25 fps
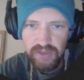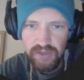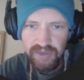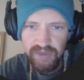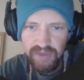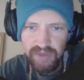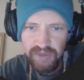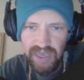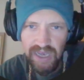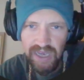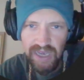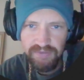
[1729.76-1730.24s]

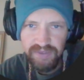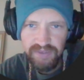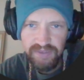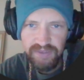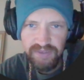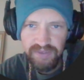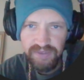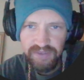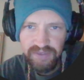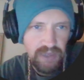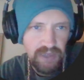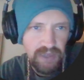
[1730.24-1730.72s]
We have
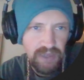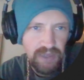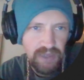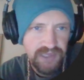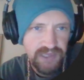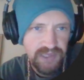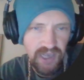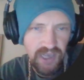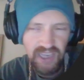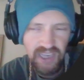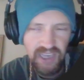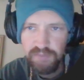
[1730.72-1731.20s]
the
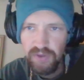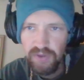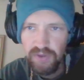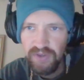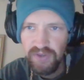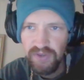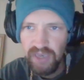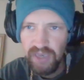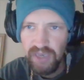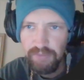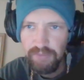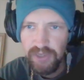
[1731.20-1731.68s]
Masonic
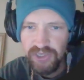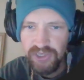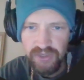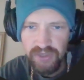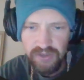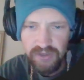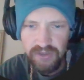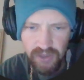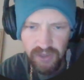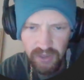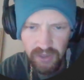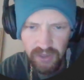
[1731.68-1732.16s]
building I
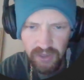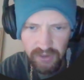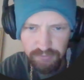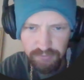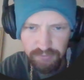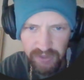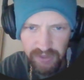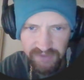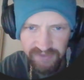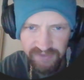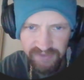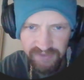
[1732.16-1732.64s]
mentioned
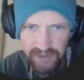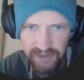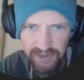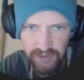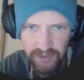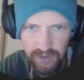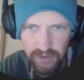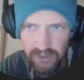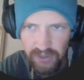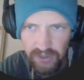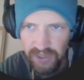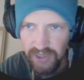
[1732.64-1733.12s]
briefly
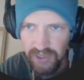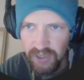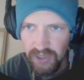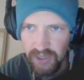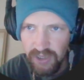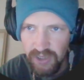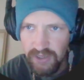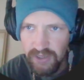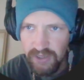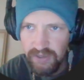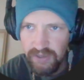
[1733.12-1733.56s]
earlier.